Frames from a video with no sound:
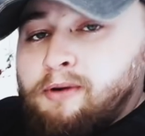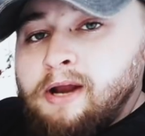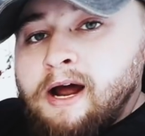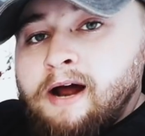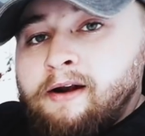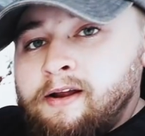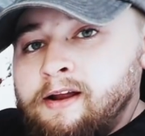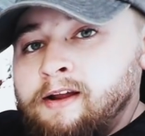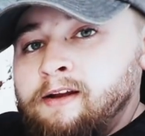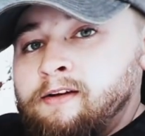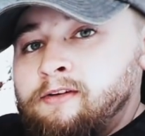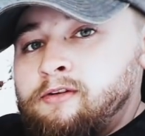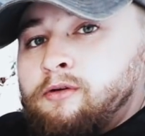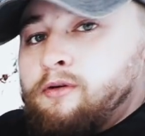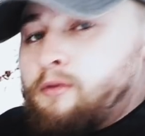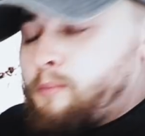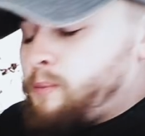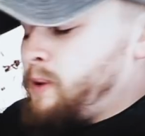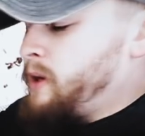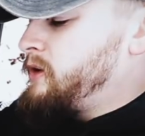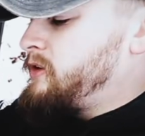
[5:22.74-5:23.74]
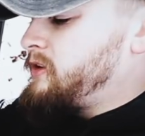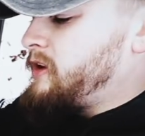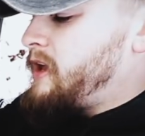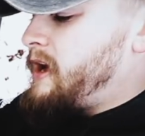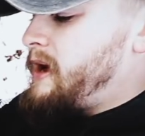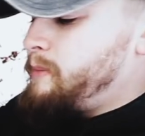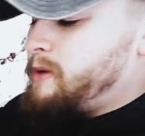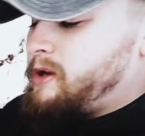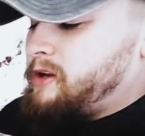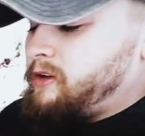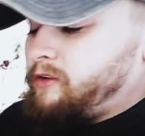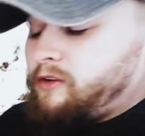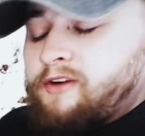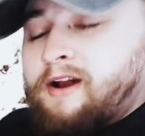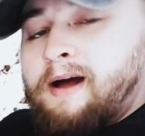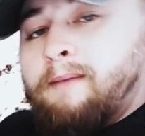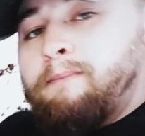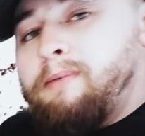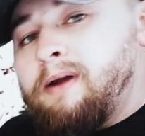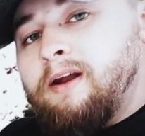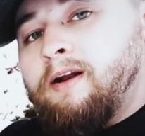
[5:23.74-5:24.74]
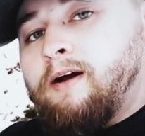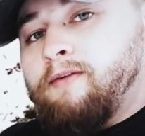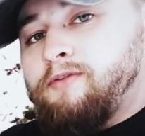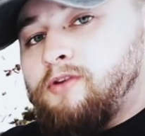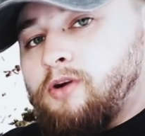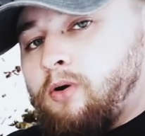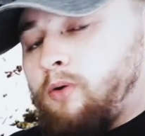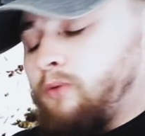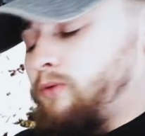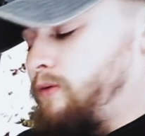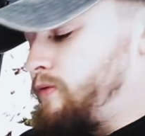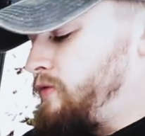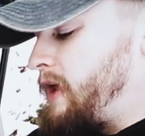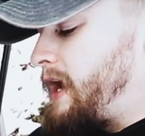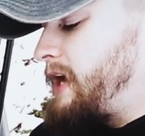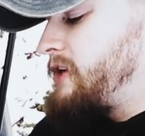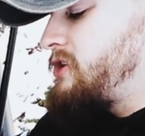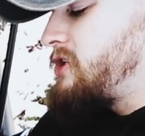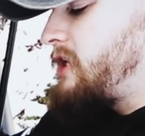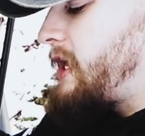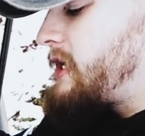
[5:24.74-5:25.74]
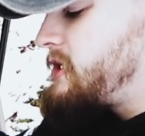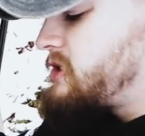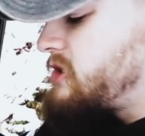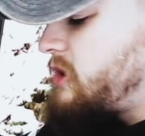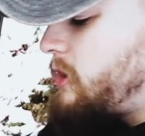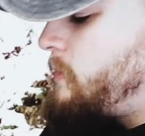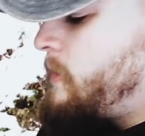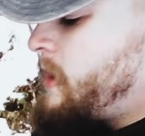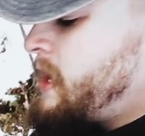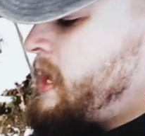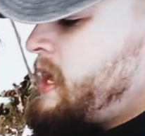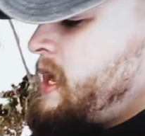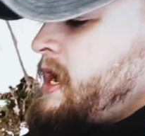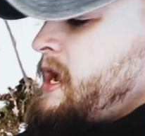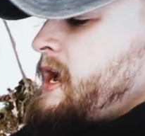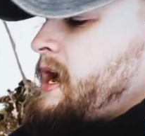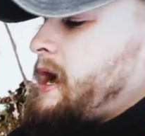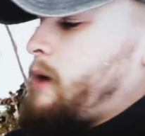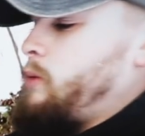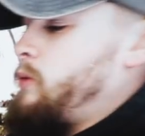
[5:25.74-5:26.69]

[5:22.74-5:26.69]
down into the pin slot because it's not big enough to hold the flashlight. So I